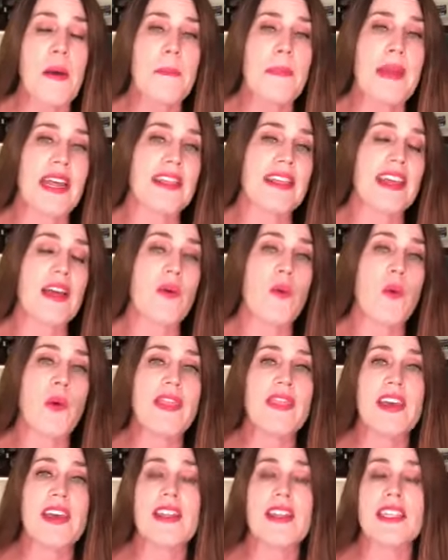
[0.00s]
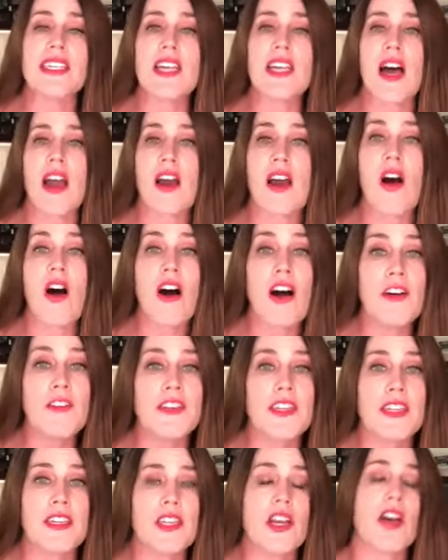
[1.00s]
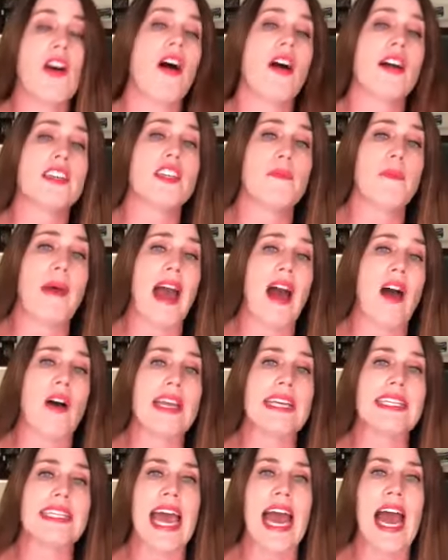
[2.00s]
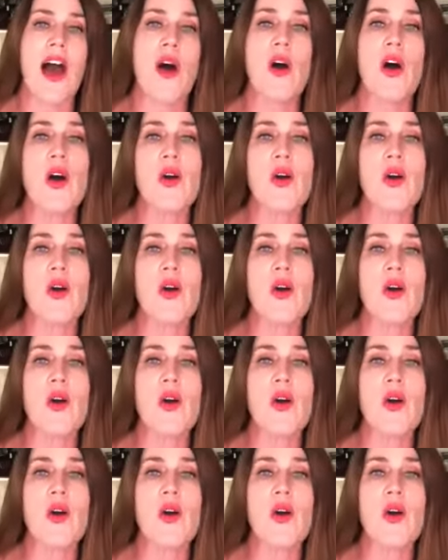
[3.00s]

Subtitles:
But I think one thing that's not often talked about is how